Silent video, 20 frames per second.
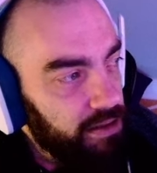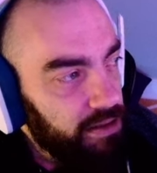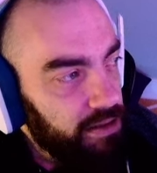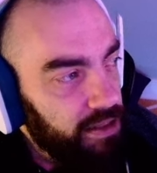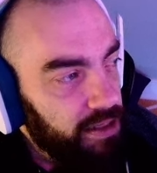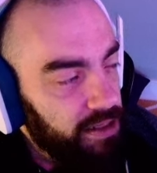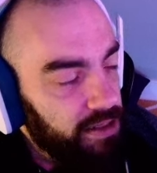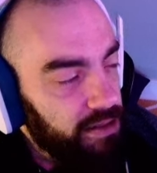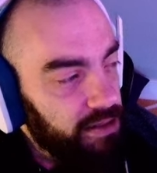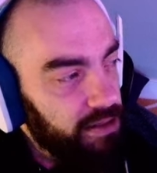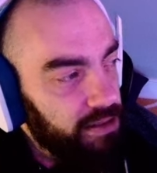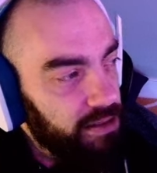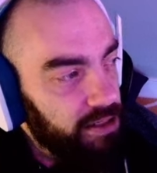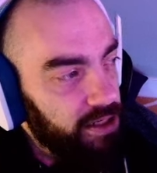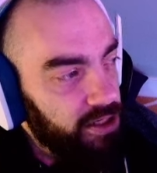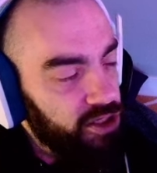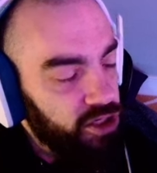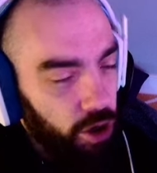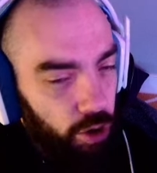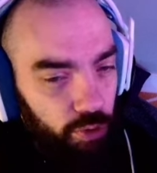that
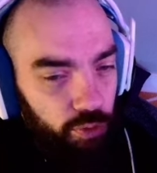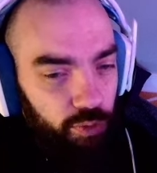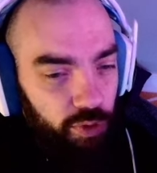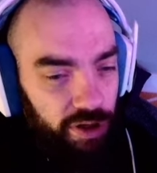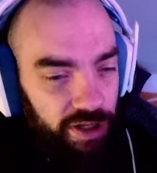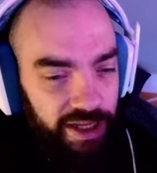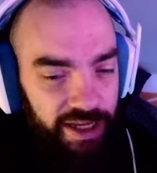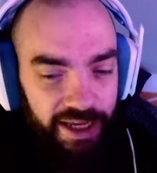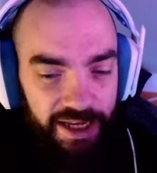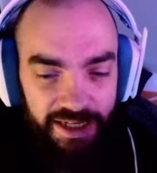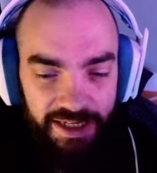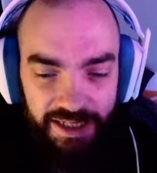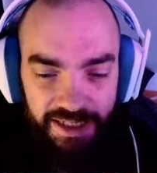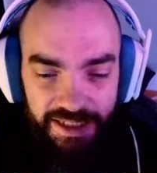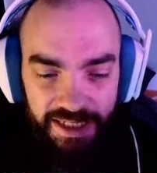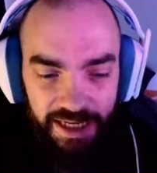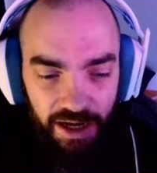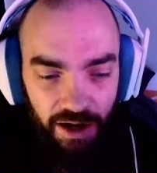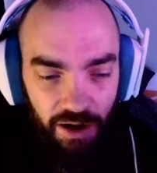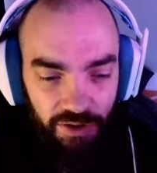you don't really get to
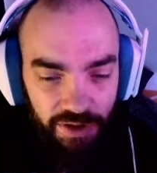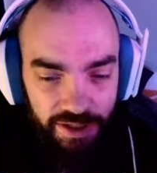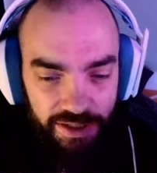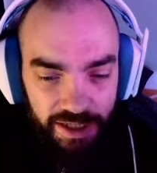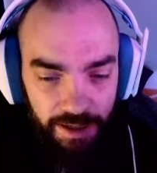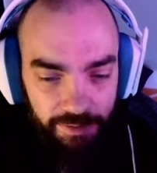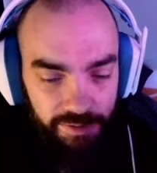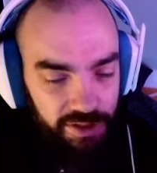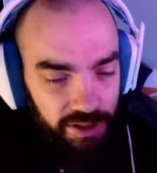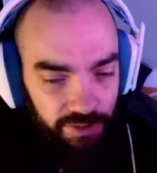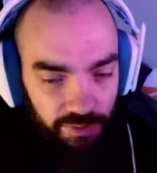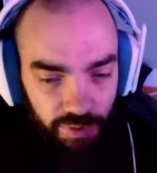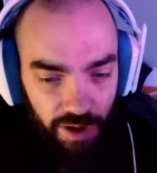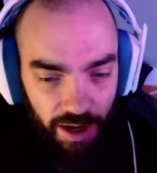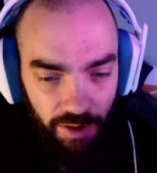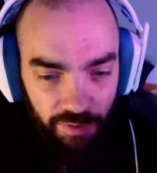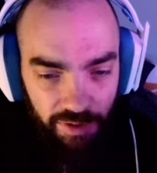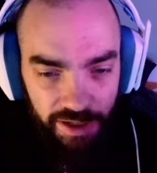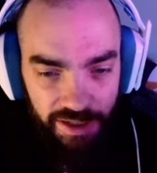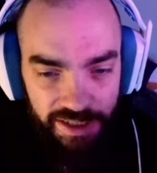see all the time. So
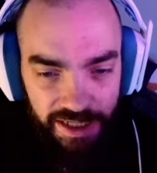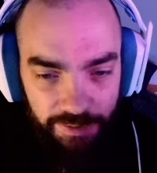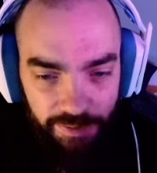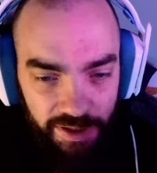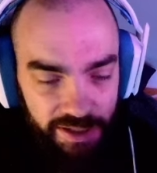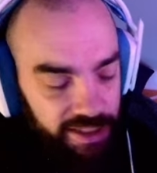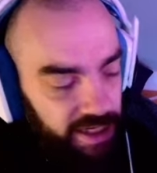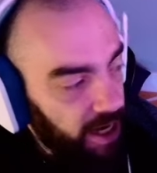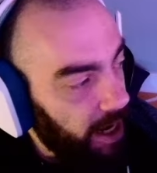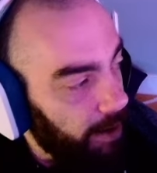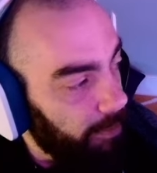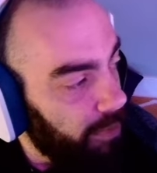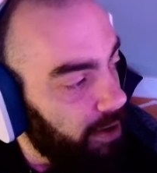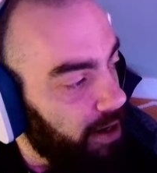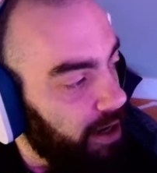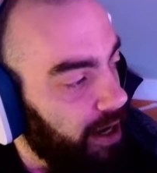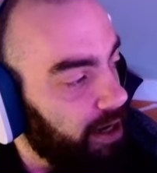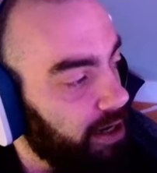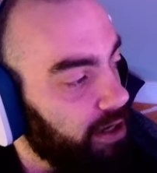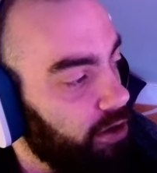I want to take my time
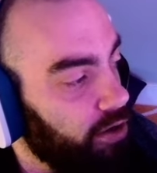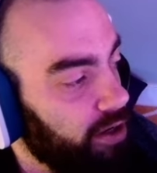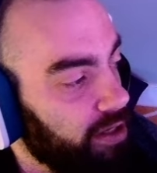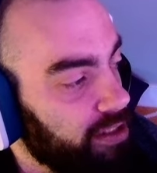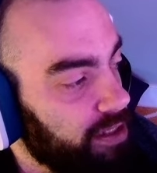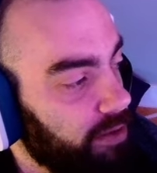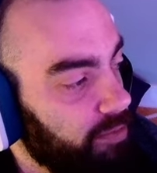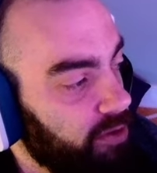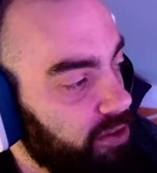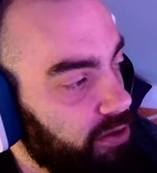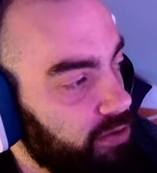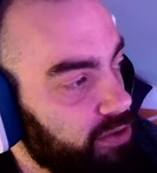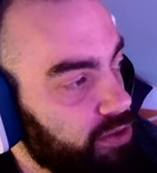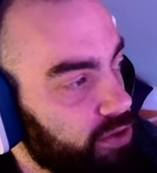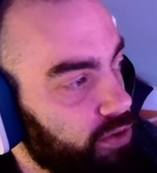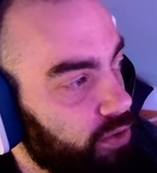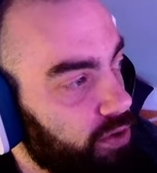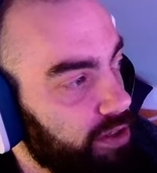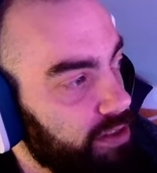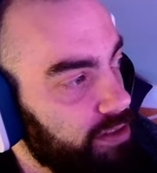and look at some of those
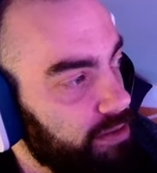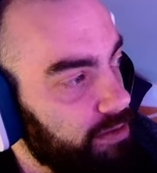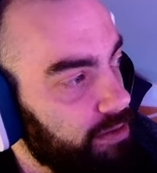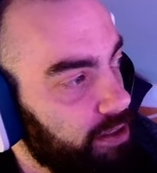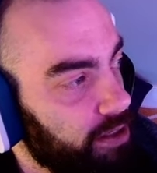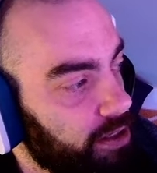stories.